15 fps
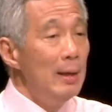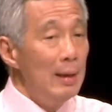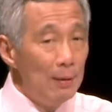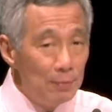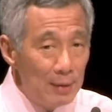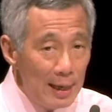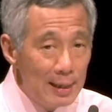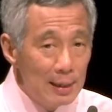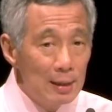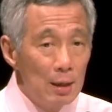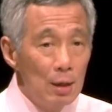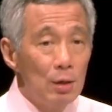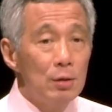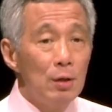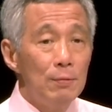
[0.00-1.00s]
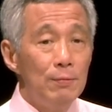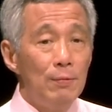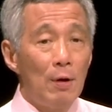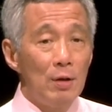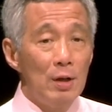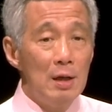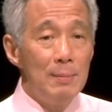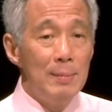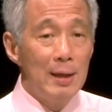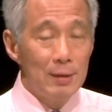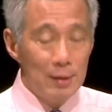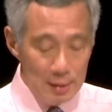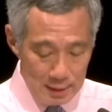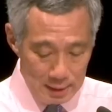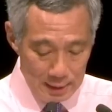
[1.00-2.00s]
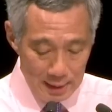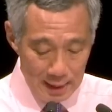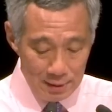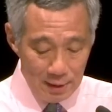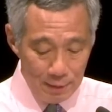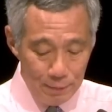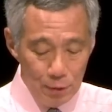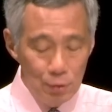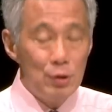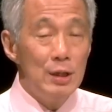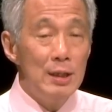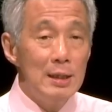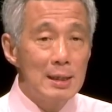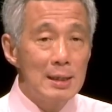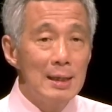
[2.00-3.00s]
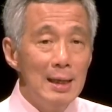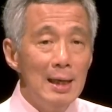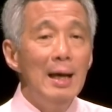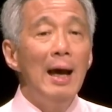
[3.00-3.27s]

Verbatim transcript: They've taken a lot of foreign immigrants and refugees,